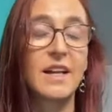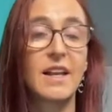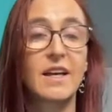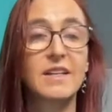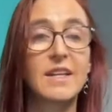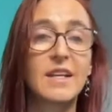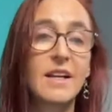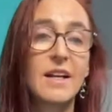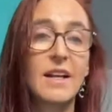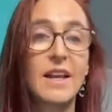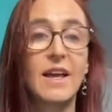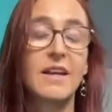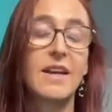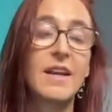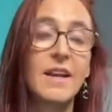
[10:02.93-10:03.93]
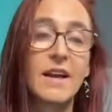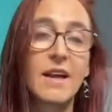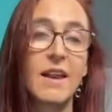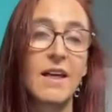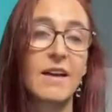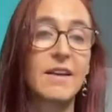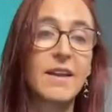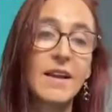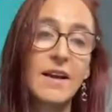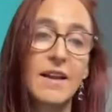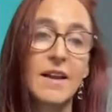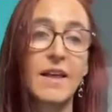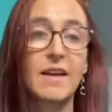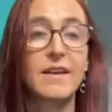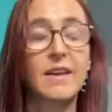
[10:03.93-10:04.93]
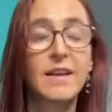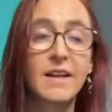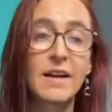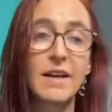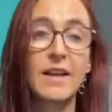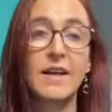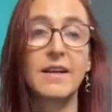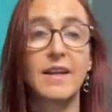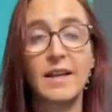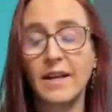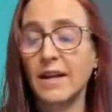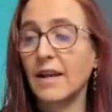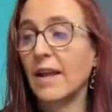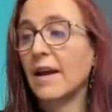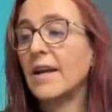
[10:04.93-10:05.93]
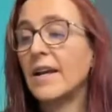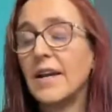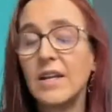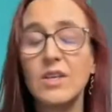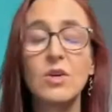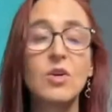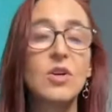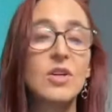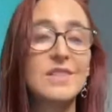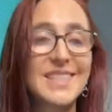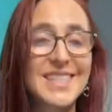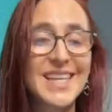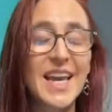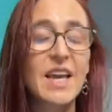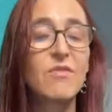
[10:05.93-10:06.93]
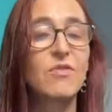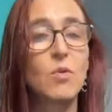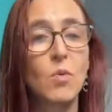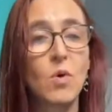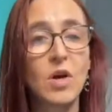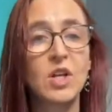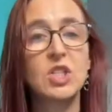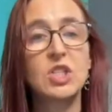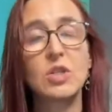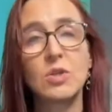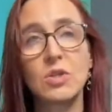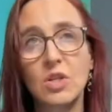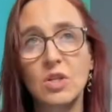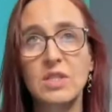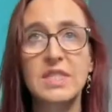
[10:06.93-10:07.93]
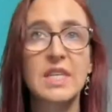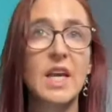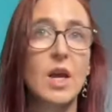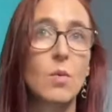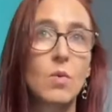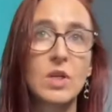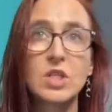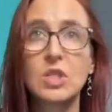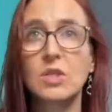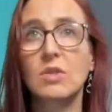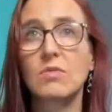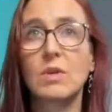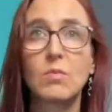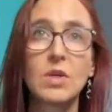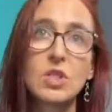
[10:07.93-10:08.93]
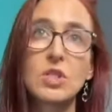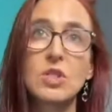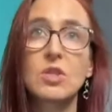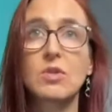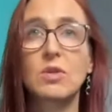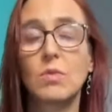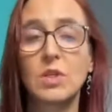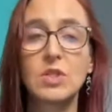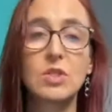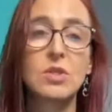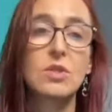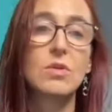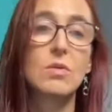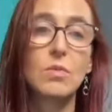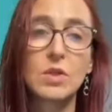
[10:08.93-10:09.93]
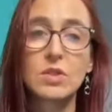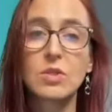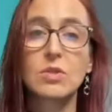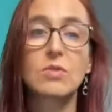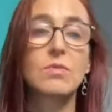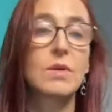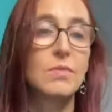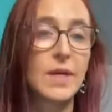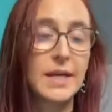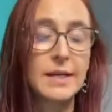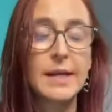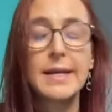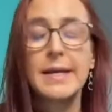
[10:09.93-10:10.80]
la ding a la ding a la ding a la ding a la ding a la. You could say, if you wanted to, you could say 1 2 3 1 2 3 1 2 3 1 2 3, right?